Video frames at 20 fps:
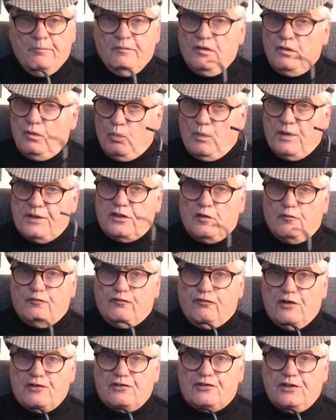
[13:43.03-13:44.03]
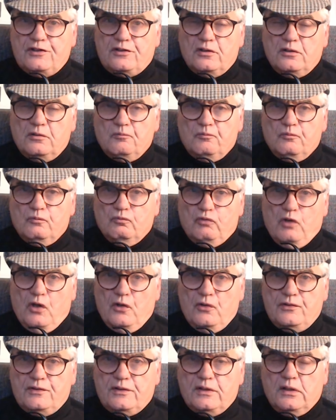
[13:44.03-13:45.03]
When confronted,
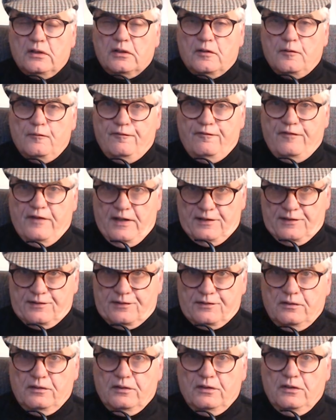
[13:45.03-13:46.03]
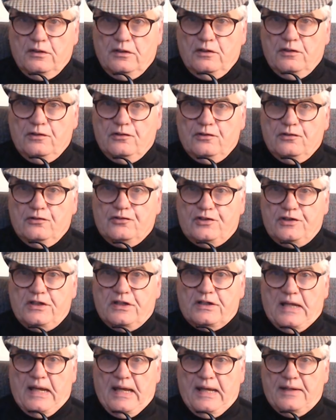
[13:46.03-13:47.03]
Rose confessed. She
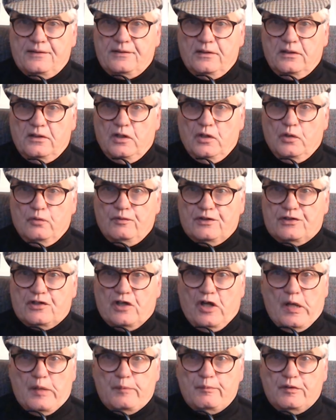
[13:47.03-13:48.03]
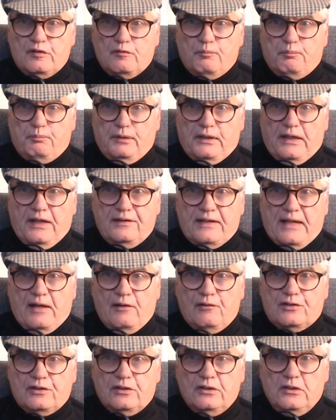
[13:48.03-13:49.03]
had had her retirement planned
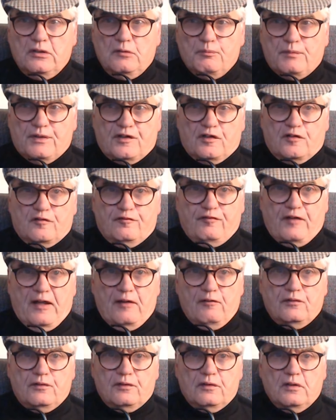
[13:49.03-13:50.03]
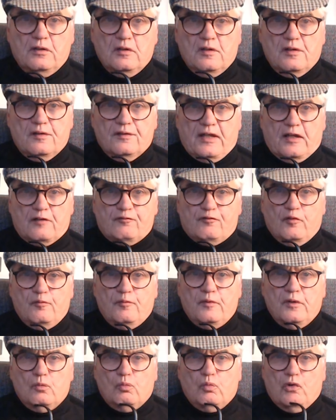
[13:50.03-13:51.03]
out, but had found that from
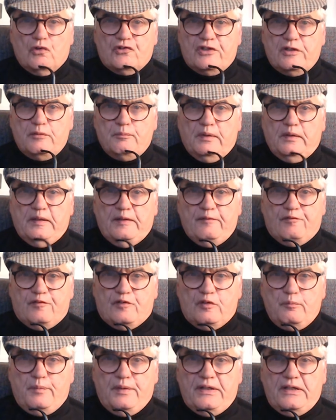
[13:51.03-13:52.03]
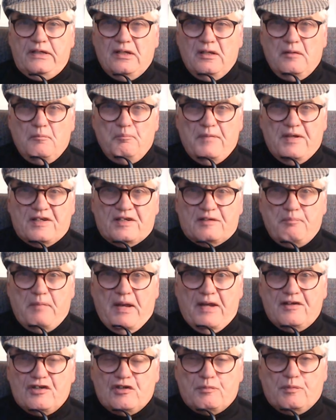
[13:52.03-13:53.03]
what she believed to be
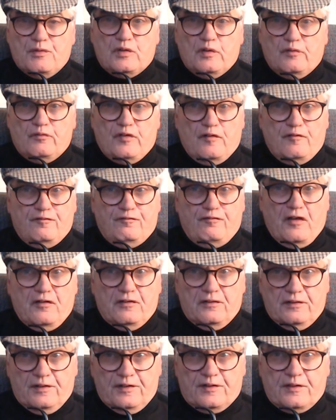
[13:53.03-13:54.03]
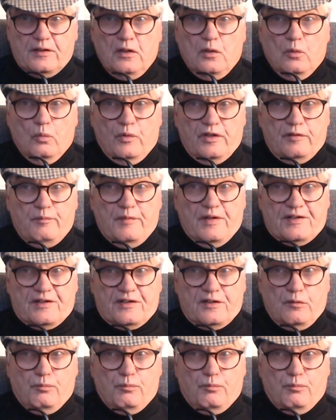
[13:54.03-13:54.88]
mismanagement of her funds with Mr.